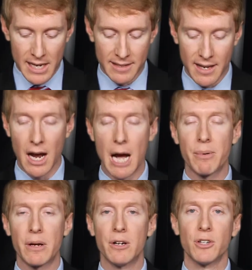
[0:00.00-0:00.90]
is that
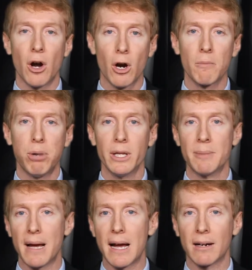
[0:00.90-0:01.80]
operators aren't
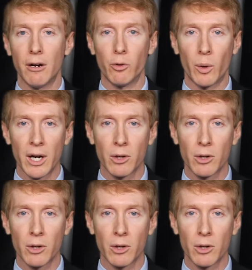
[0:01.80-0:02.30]
pulling back on